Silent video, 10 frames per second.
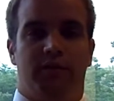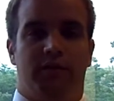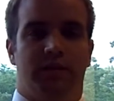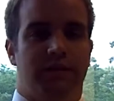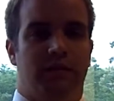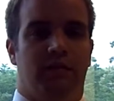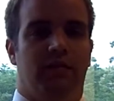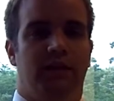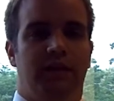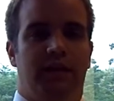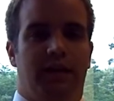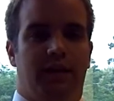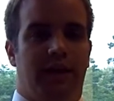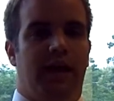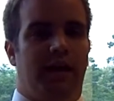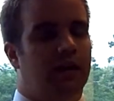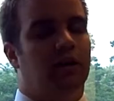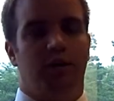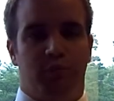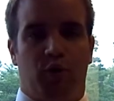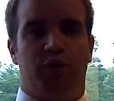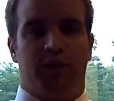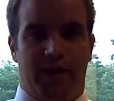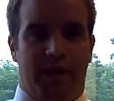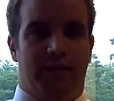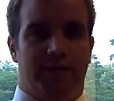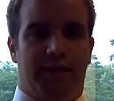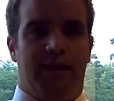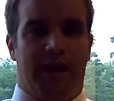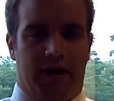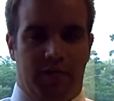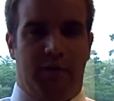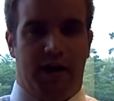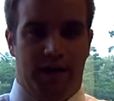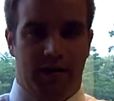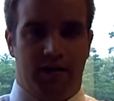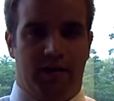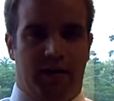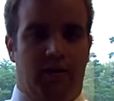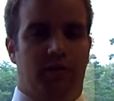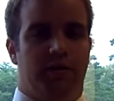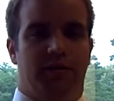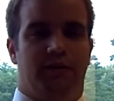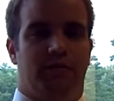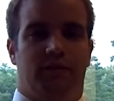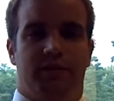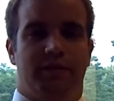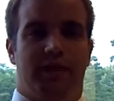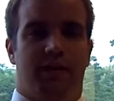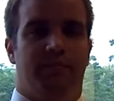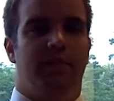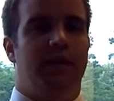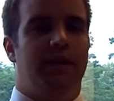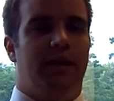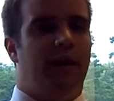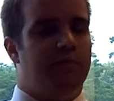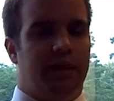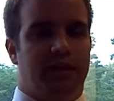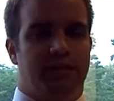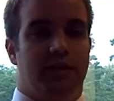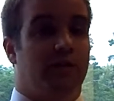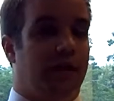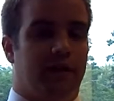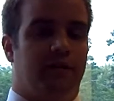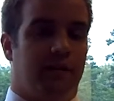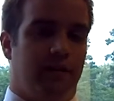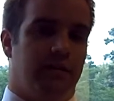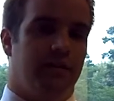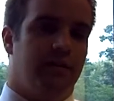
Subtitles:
You can still get a good portion of that insulin out of the pod, which is through the same means that you actually